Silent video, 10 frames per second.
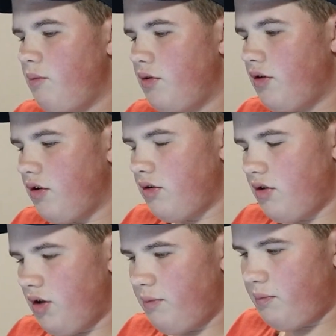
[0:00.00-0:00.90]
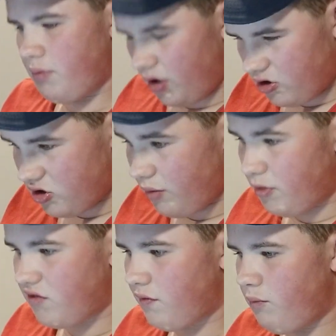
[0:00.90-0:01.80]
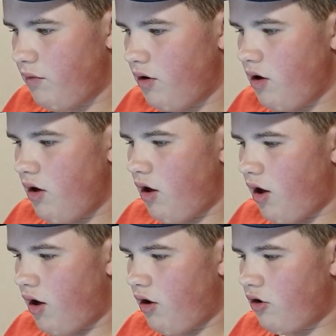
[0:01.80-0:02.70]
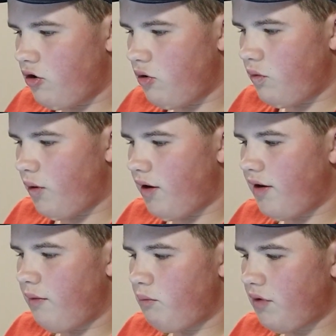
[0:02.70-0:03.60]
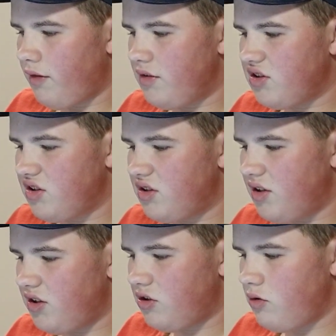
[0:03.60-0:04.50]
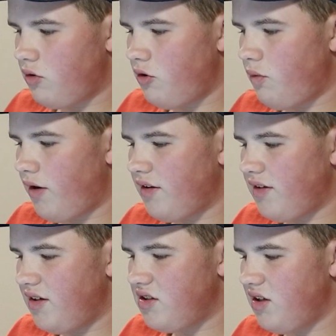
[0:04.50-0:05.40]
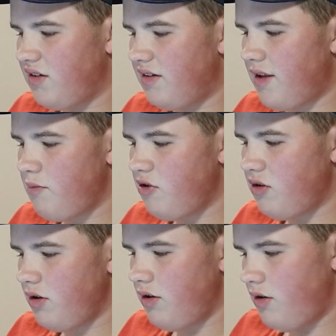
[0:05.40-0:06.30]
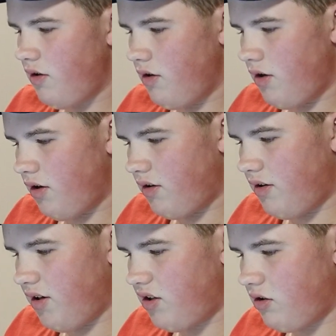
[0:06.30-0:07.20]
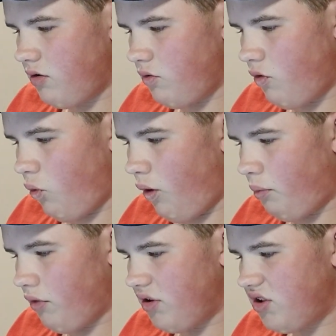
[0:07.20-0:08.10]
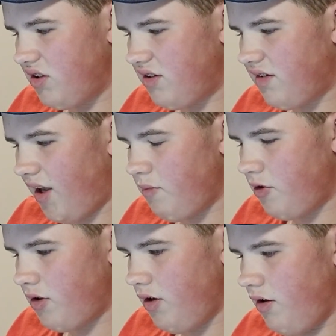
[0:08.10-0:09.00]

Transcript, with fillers: produ- uh, production companies from uh, Brothers International, Huai Teason Entertainment, International Coopolish Entertainment,